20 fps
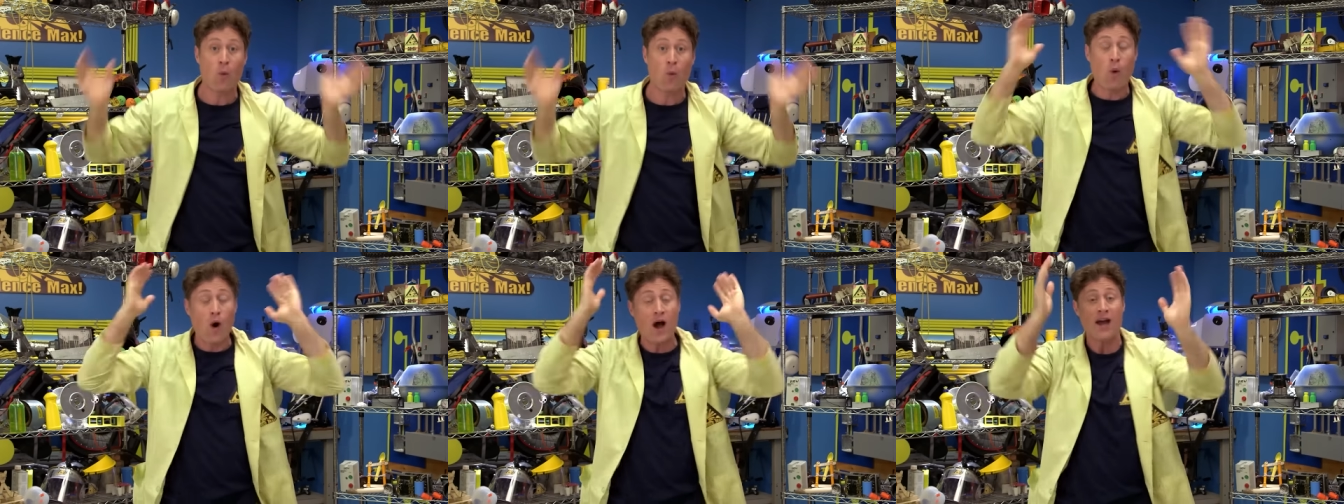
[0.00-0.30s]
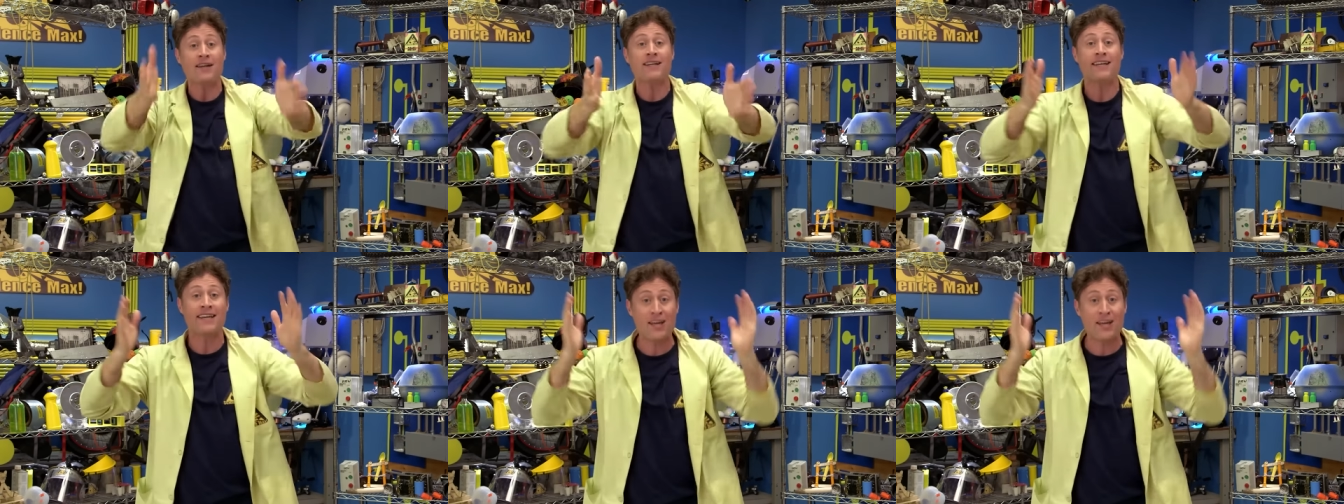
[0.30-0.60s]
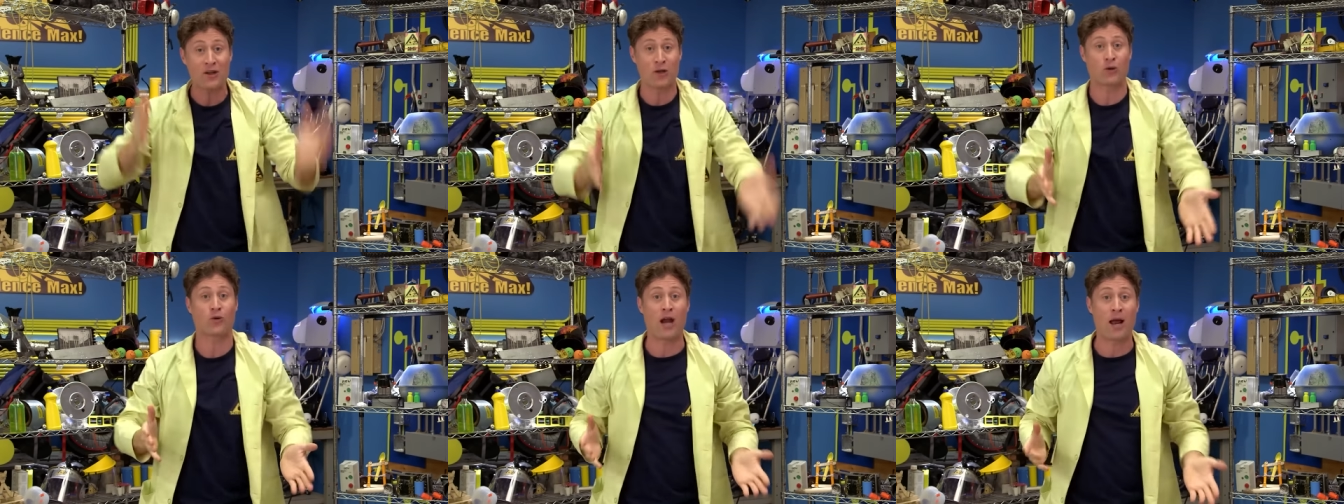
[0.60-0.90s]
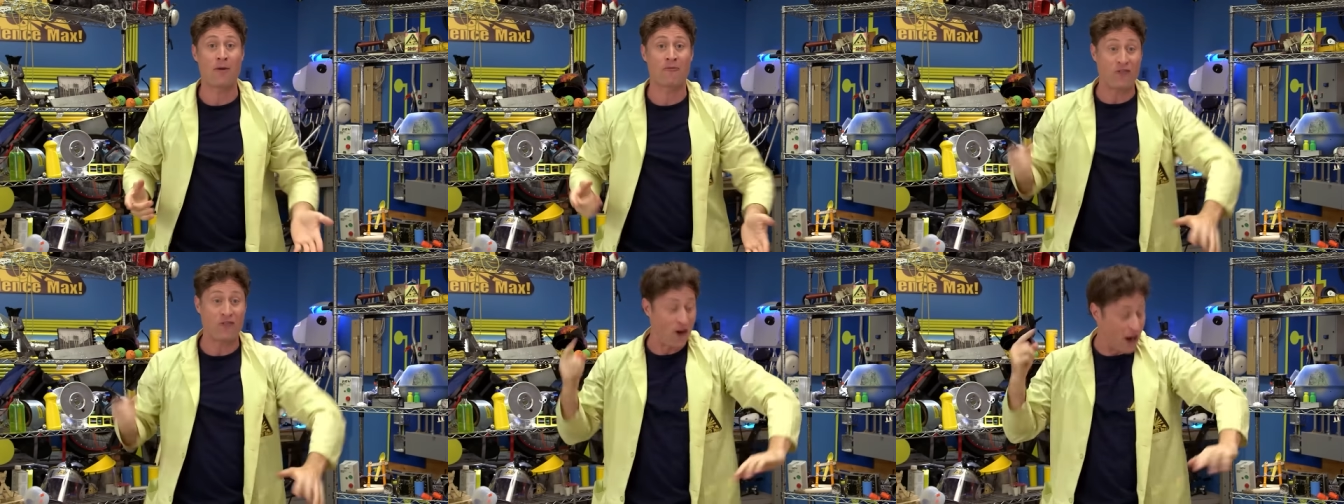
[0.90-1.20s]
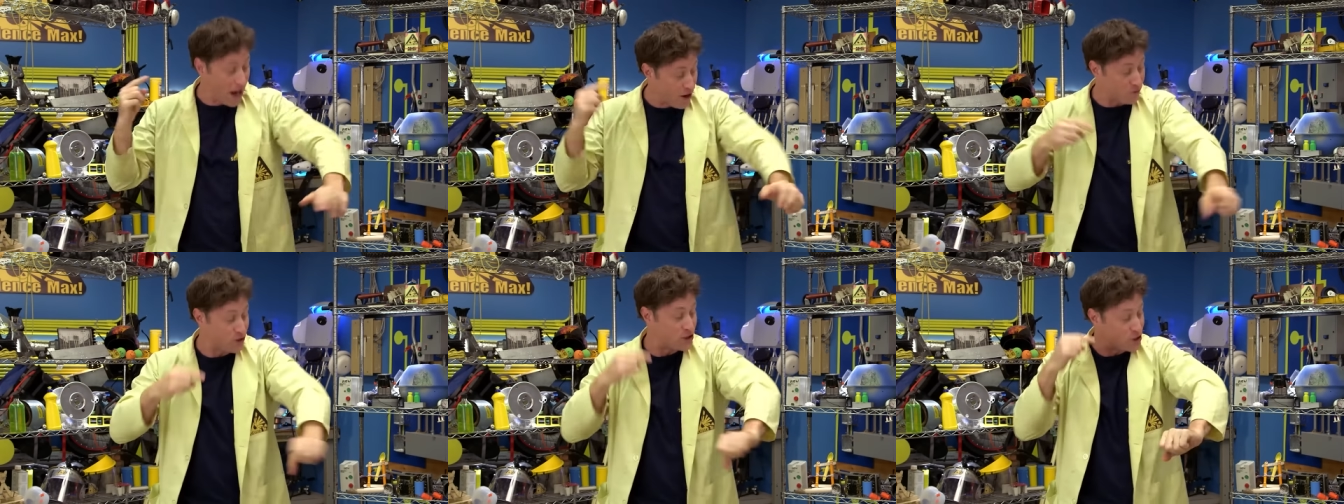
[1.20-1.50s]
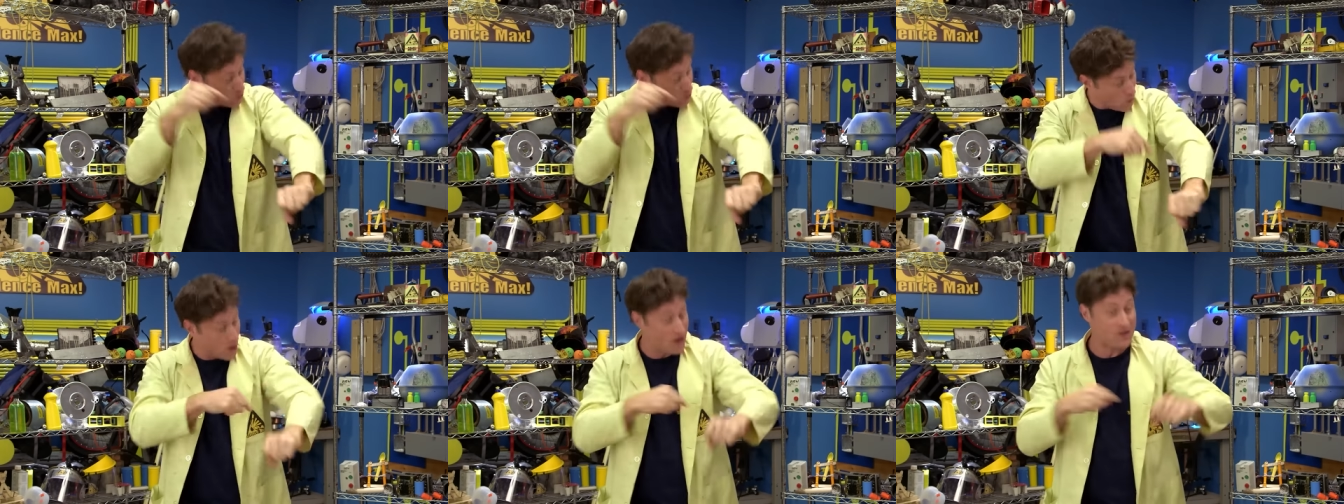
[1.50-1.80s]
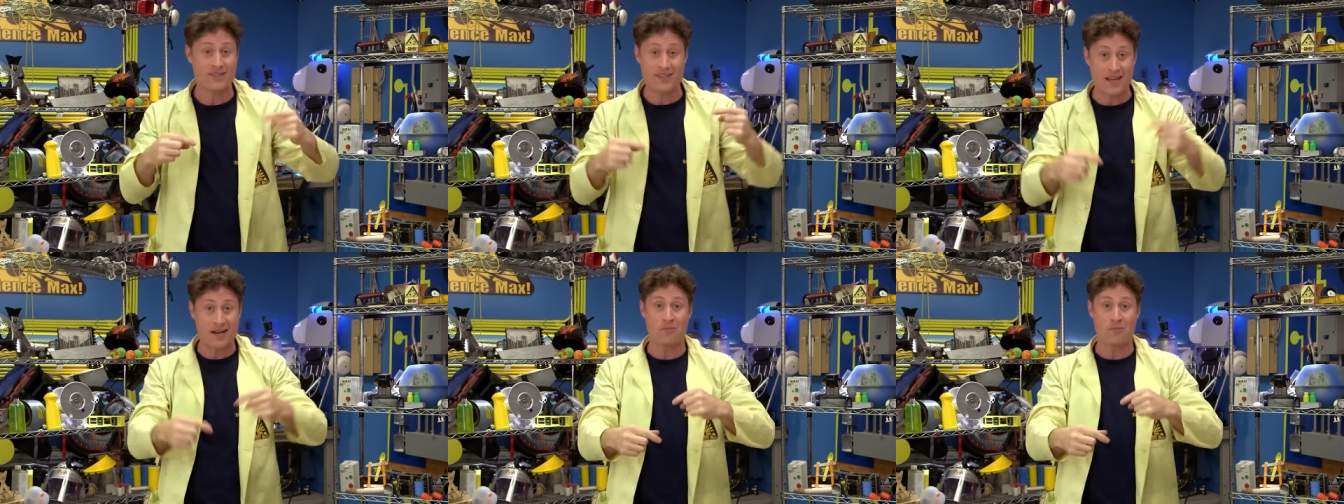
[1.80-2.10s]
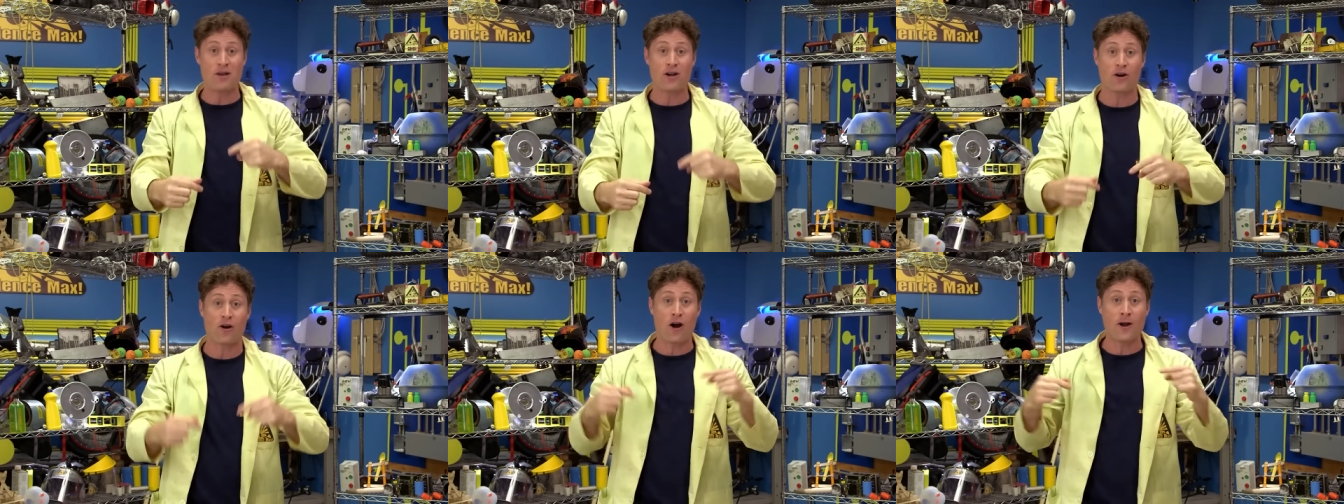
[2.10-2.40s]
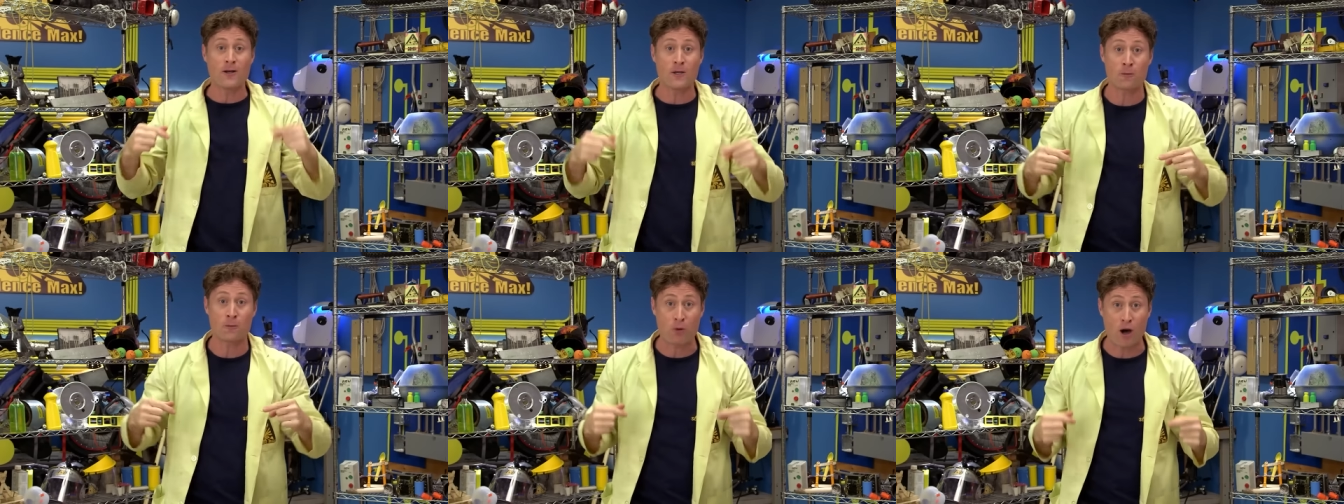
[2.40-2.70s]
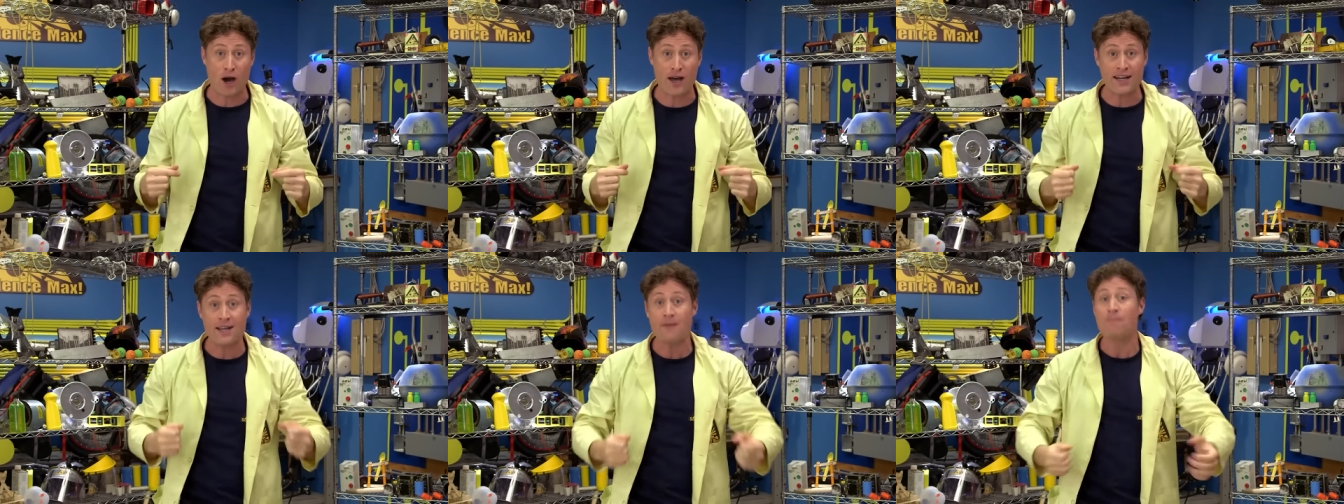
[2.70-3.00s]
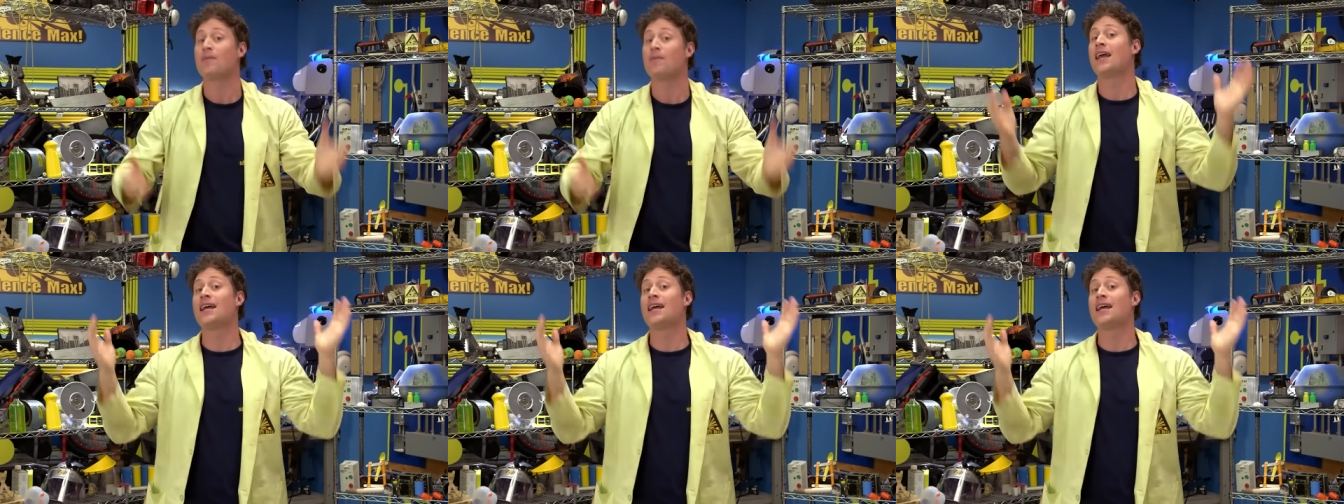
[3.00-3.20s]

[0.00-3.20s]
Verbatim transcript: 1 kilogram for every square centimeter on your body